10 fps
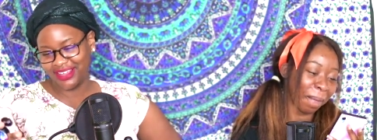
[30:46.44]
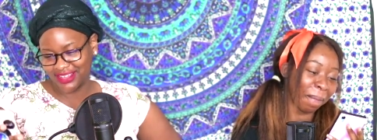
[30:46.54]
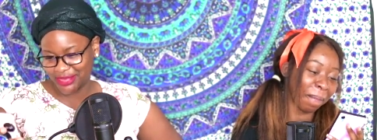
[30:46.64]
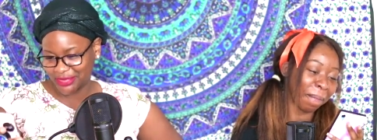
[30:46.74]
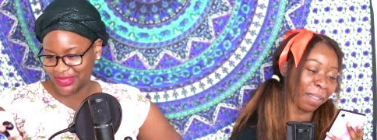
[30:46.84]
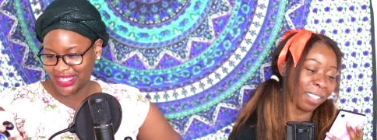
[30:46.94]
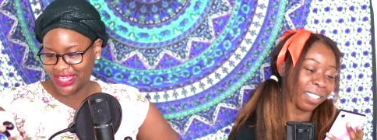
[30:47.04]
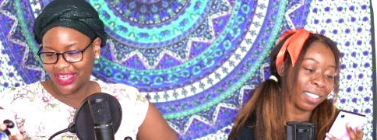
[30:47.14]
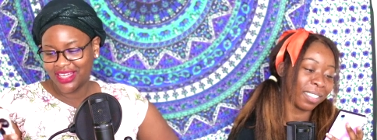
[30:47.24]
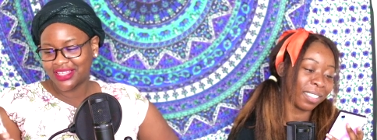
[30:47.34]
Speaker 1: but um,
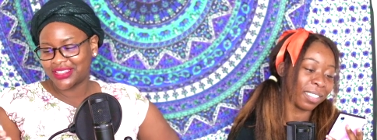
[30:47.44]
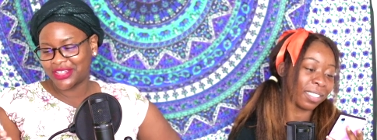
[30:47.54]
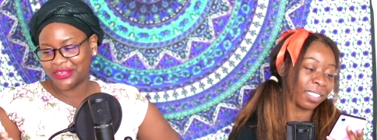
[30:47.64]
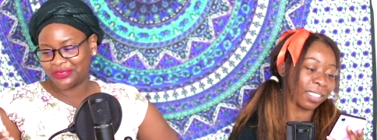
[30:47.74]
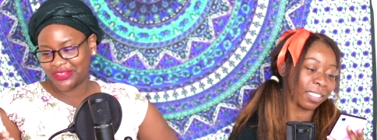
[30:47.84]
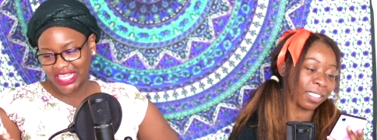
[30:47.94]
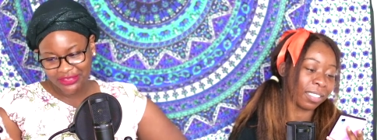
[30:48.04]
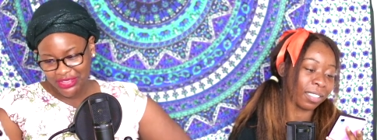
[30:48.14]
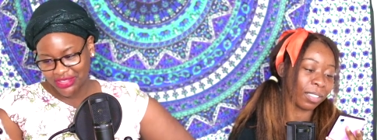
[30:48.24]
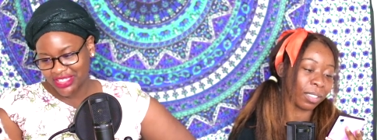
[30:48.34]
the
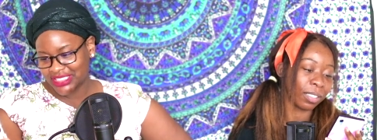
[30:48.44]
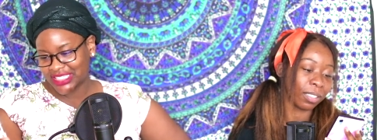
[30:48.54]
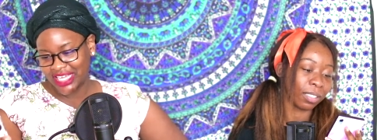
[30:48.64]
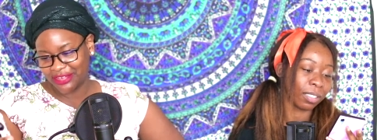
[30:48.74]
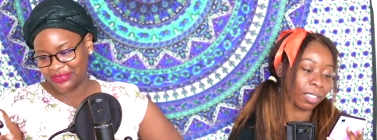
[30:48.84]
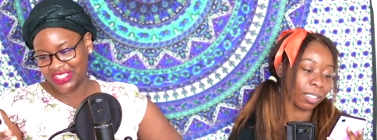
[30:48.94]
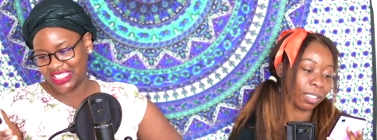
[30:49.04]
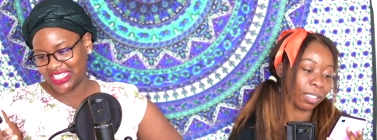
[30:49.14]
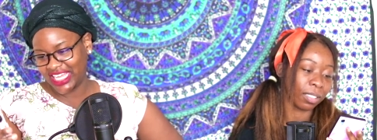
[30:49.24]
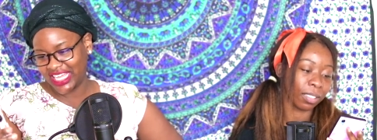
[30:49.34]
flavonoids, caffeine,
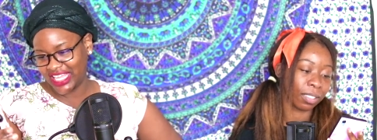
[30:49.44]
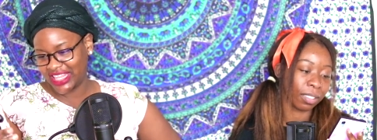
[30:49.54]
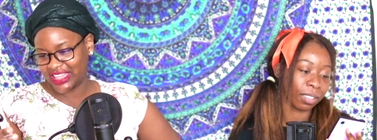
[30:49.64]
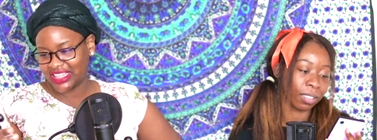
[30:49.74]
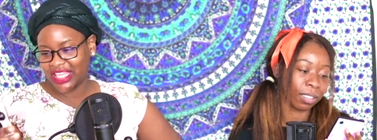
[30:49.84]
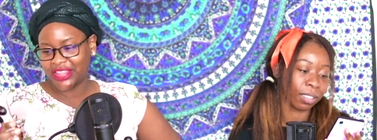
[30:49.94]
and